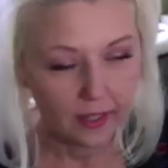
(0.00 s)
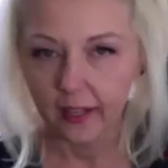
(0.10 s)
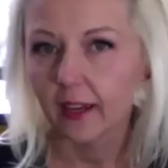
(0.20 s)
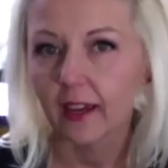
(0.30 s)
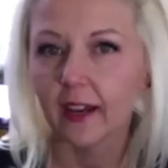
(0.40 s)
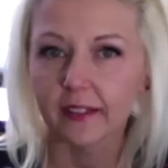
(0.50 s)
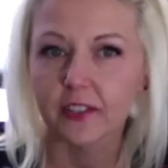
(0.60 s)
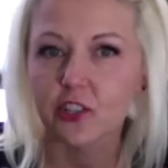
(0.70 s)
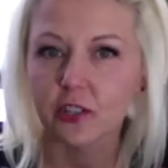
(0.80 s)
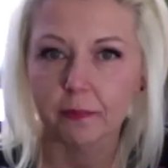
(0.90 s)
and the
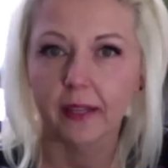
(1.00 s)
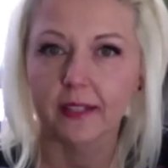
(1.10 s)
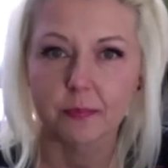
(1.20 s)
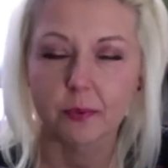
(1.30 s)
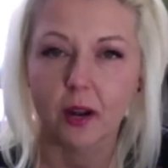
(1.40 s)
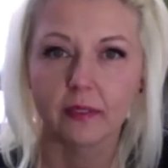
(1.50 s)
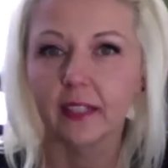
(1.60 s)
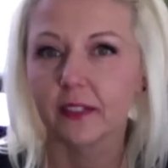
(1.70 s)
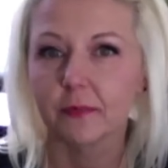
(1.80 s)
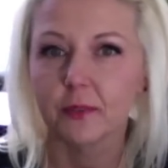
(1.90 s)
shipping is probably
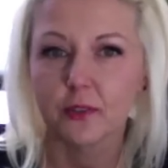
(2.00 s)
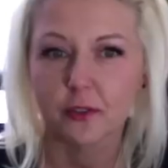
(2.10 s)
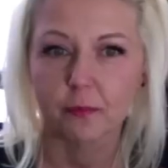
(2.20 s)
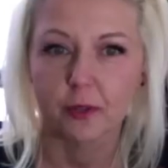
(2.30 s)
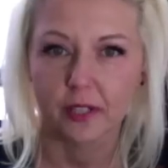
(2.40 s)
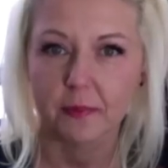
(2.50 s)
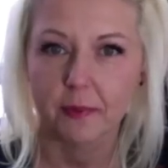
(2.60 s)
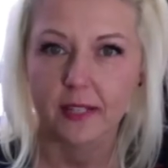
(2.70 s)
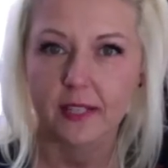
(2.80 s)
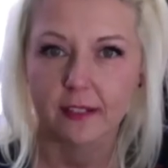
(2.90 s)
going to be super
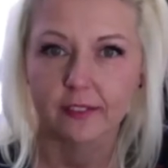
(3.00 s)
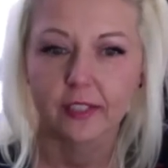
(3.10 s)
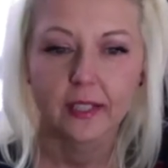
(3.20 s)
expensive.